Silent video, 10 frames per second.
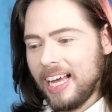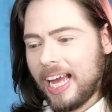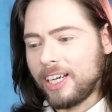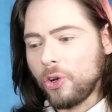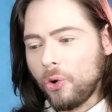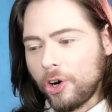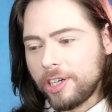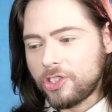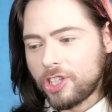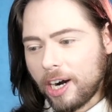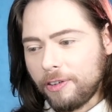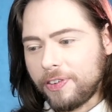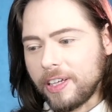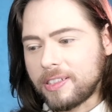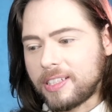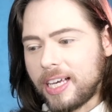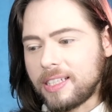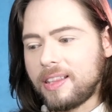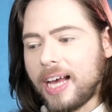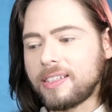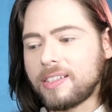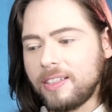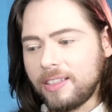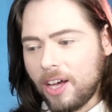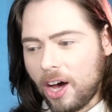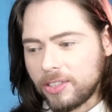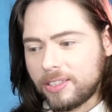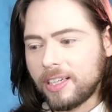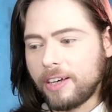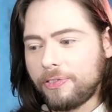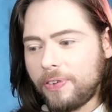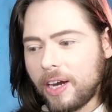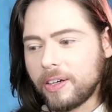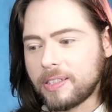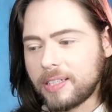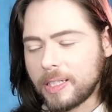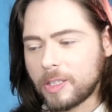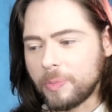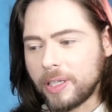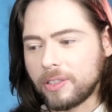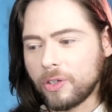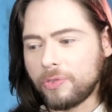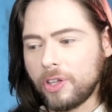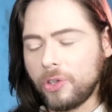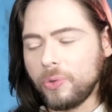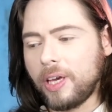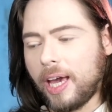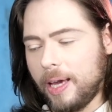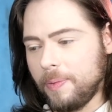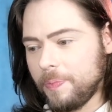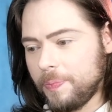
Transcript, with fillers: And Lord Charfield says, that's not a fair assessment of the UK.